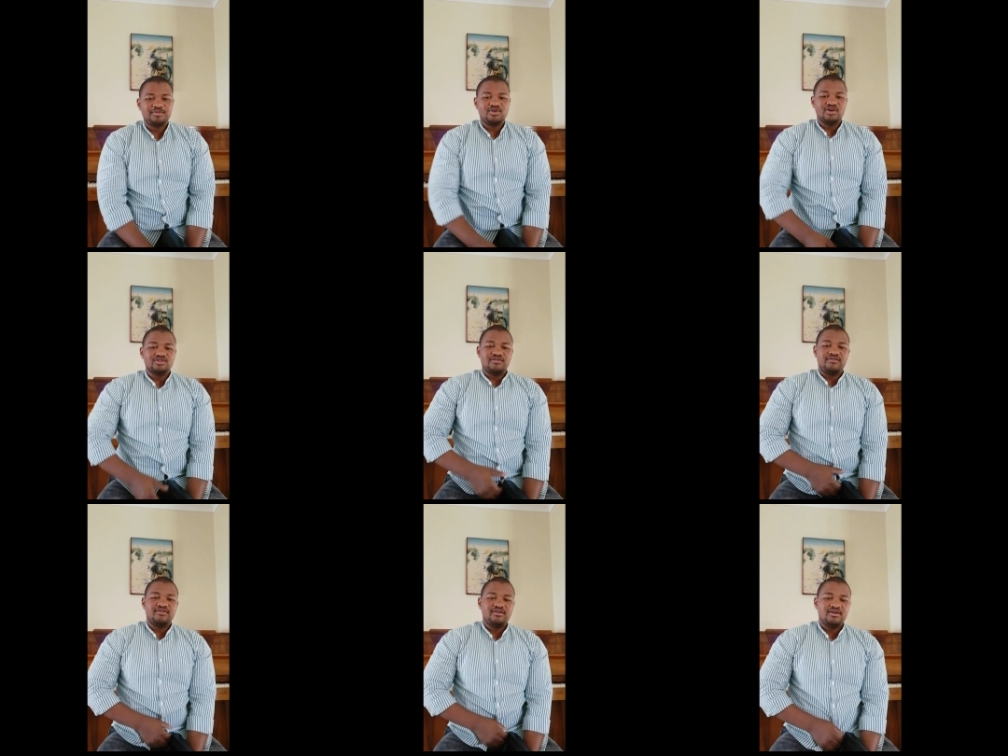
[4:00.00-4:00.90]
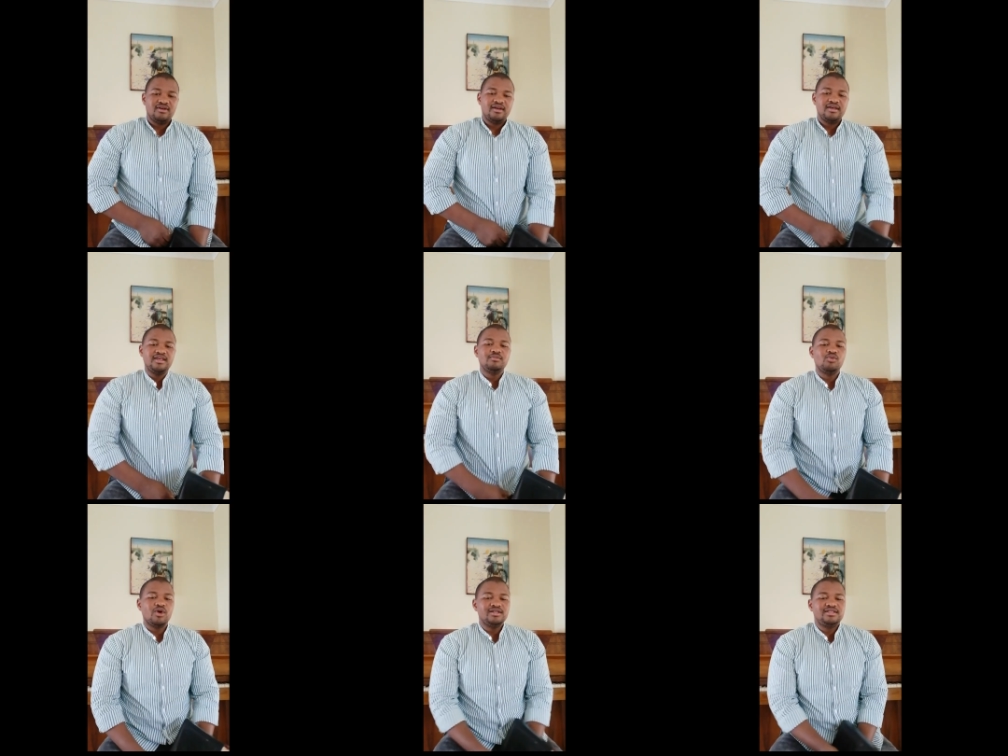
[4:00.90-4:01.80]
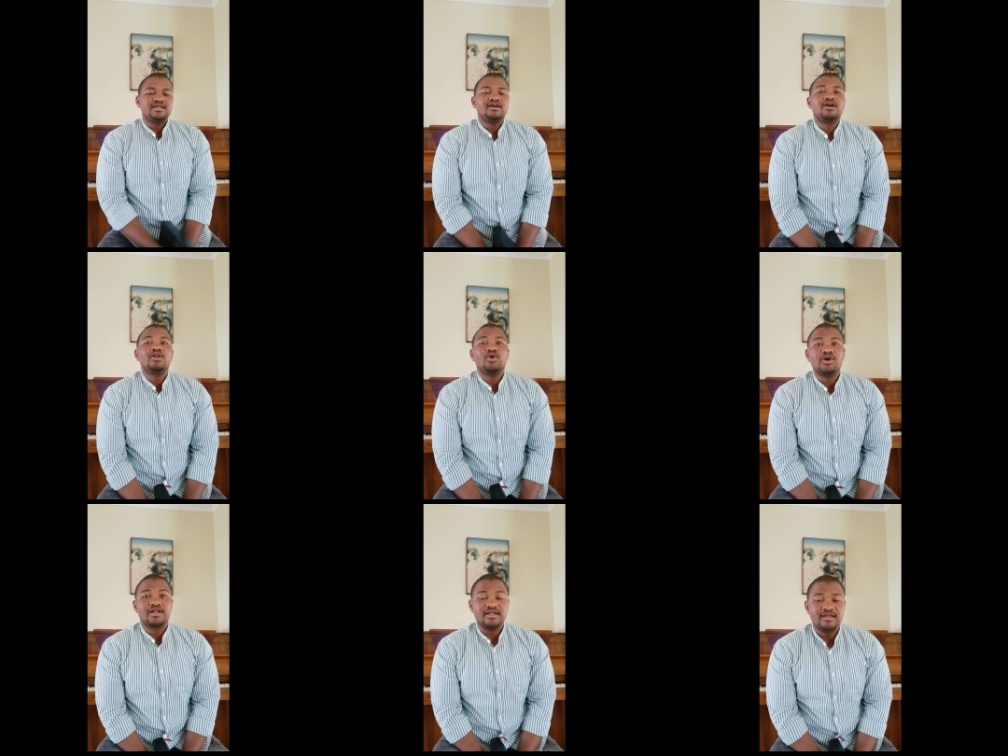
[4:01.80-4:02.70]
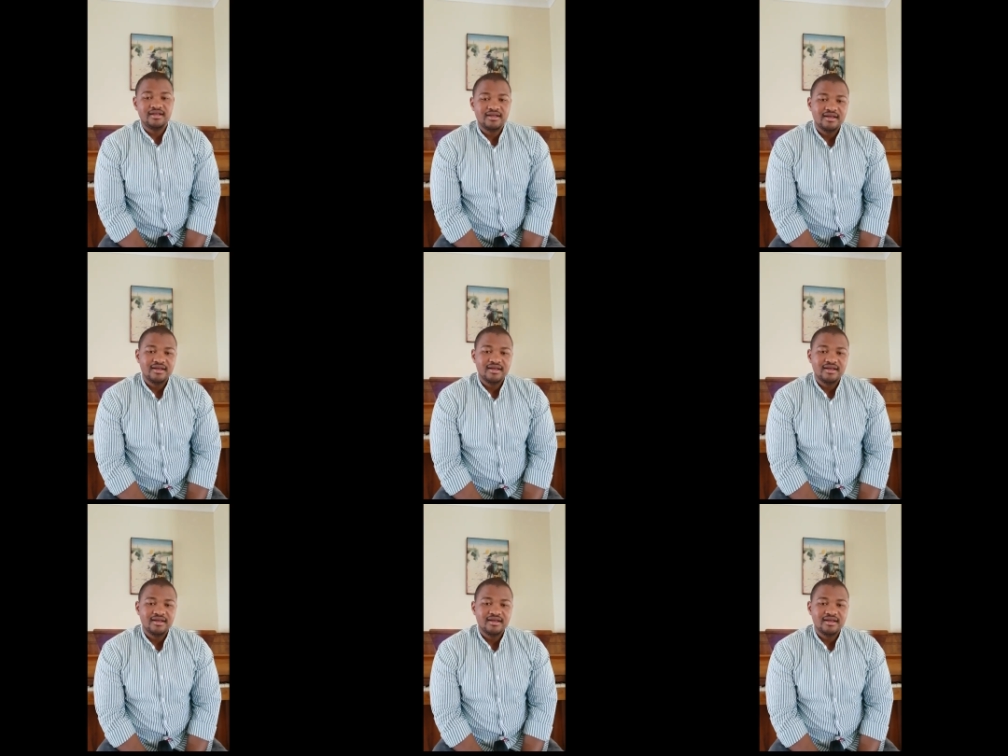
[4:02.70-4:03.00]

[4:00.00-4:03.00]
is because of him wanting glory